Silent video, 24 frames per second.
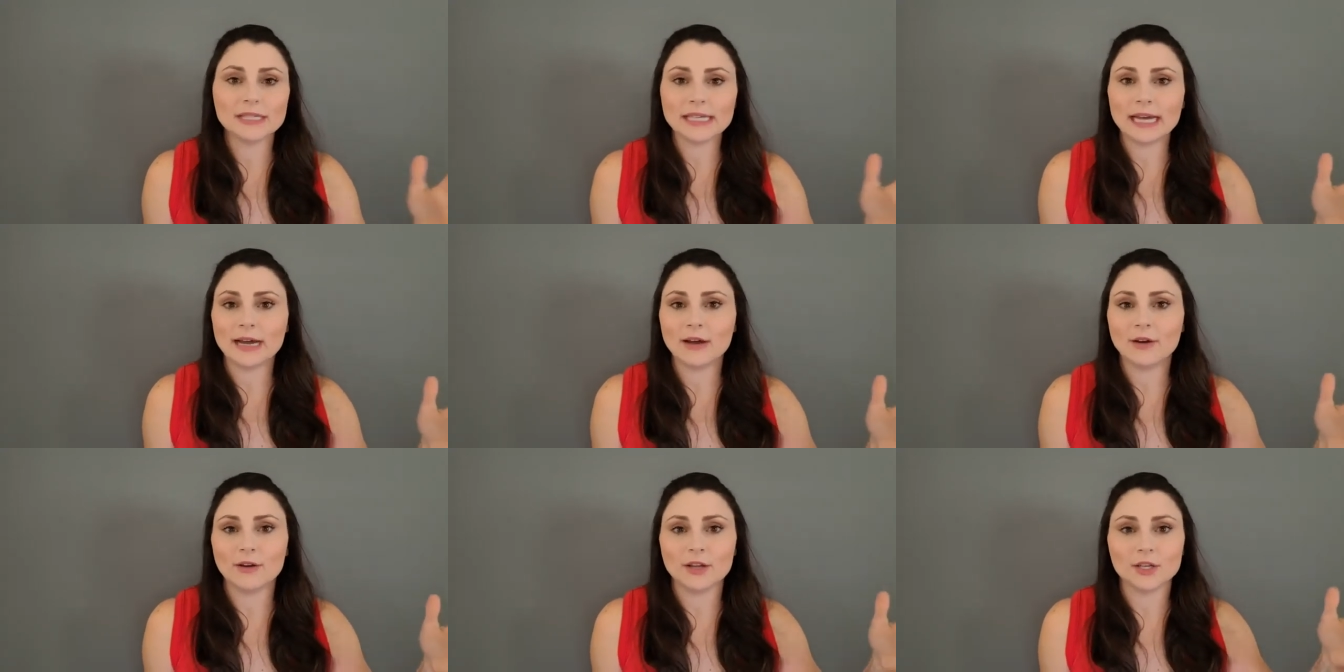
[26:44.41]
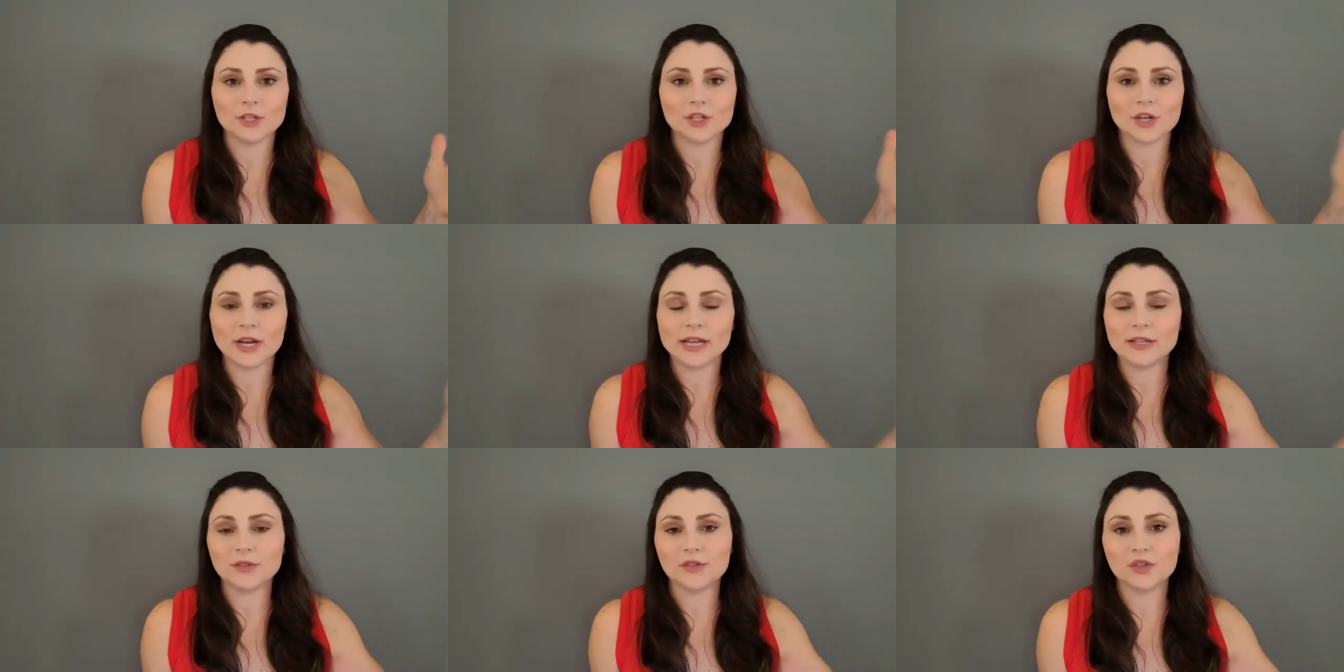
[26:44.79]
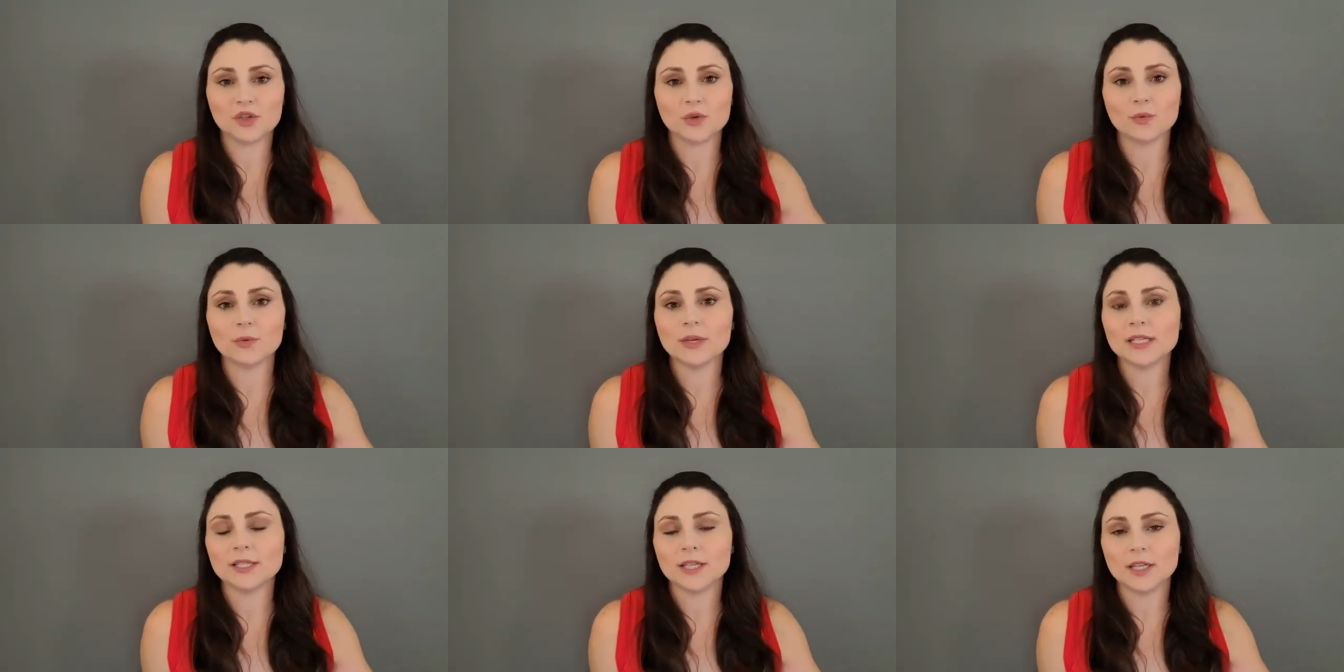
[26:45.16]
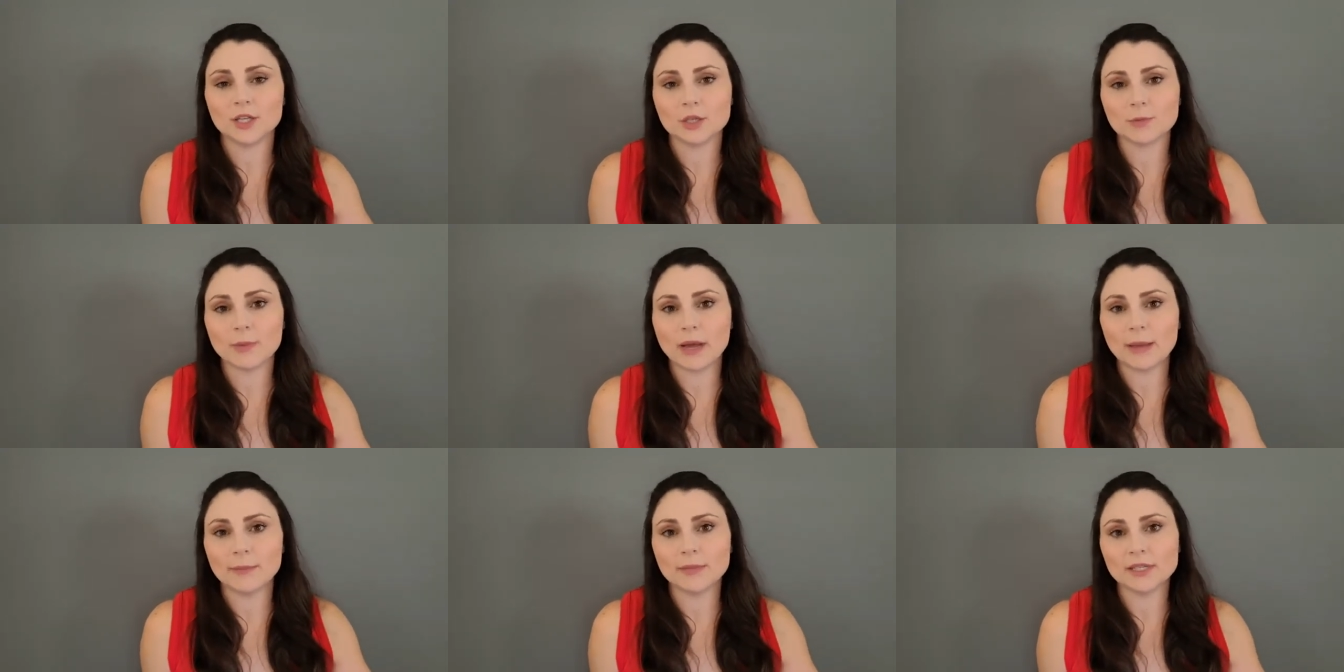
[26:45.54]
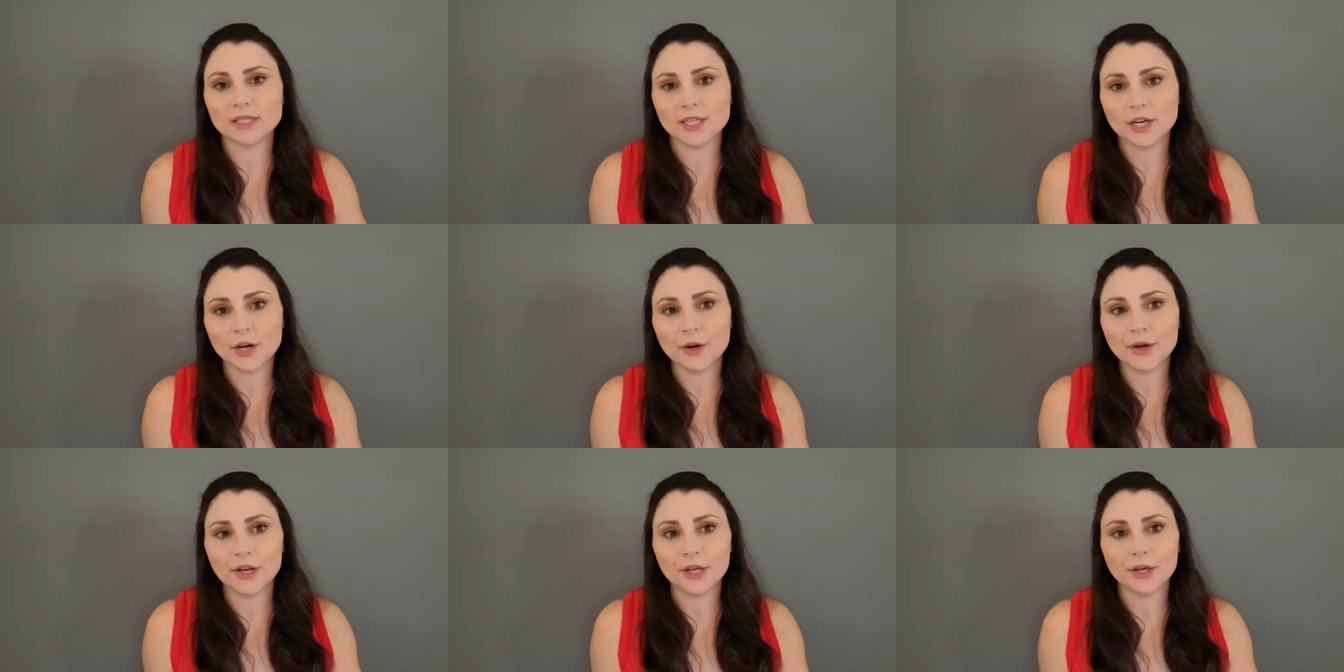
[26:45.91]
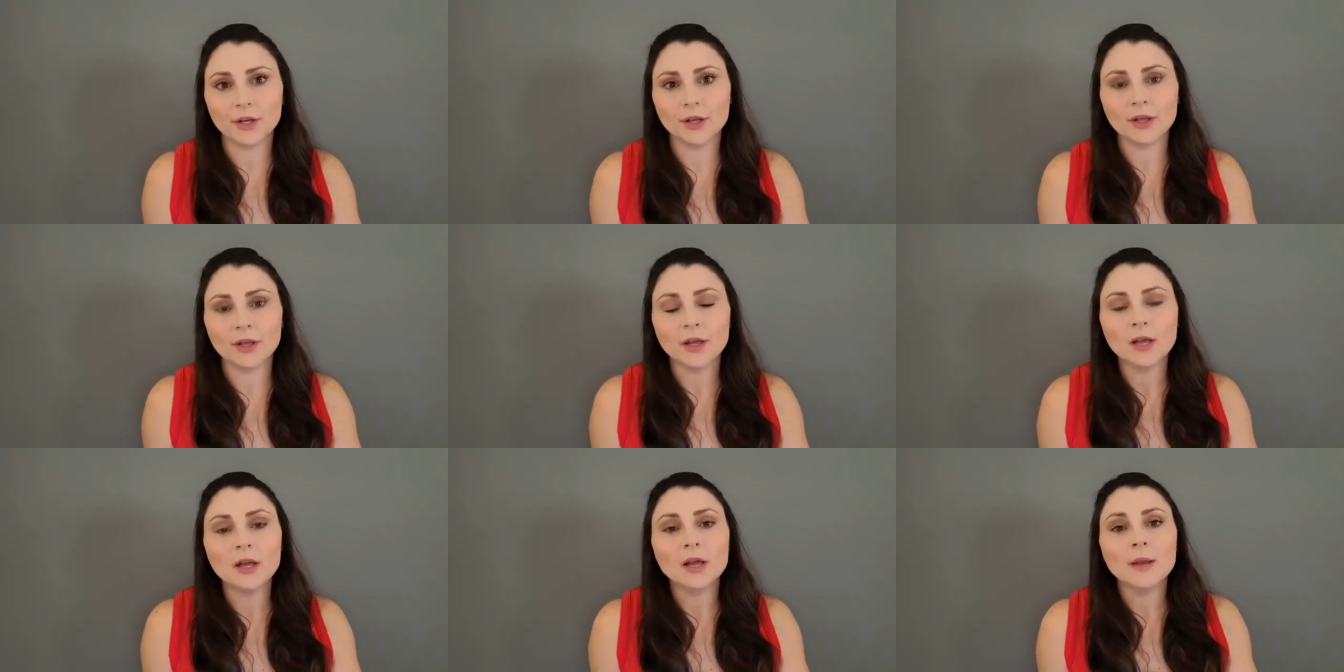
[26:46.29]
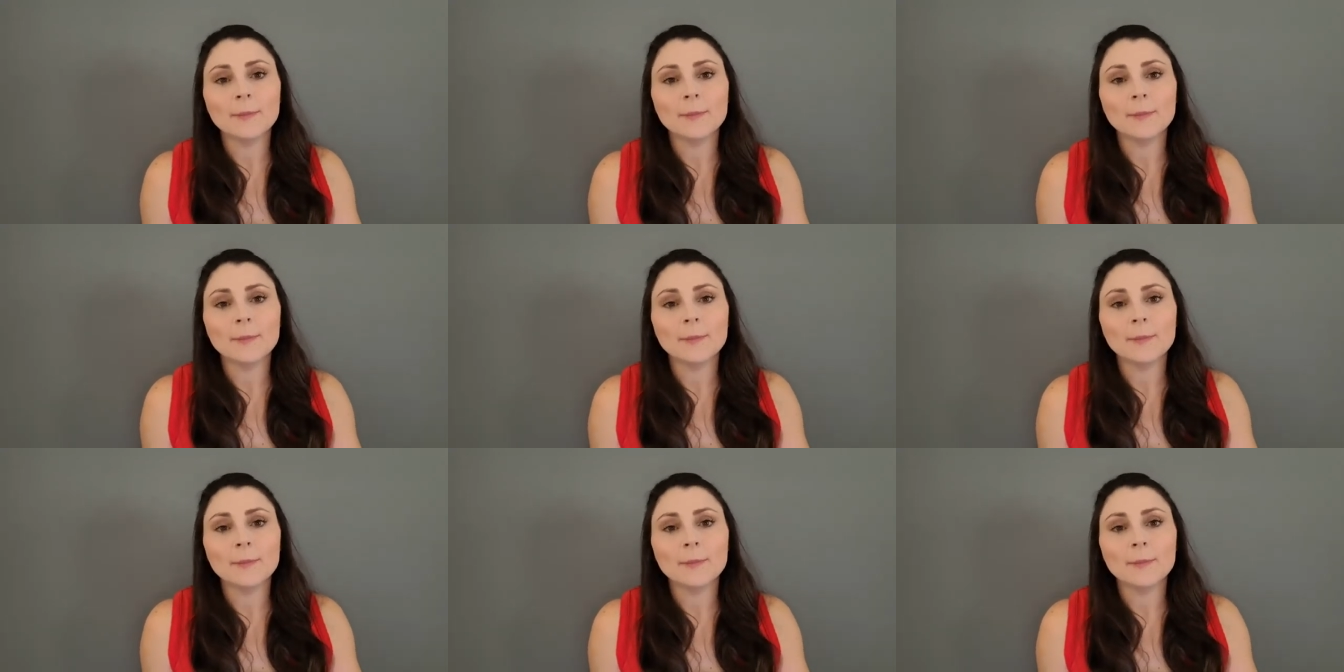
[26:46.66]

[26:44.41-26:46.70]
out and tries to reteach my material,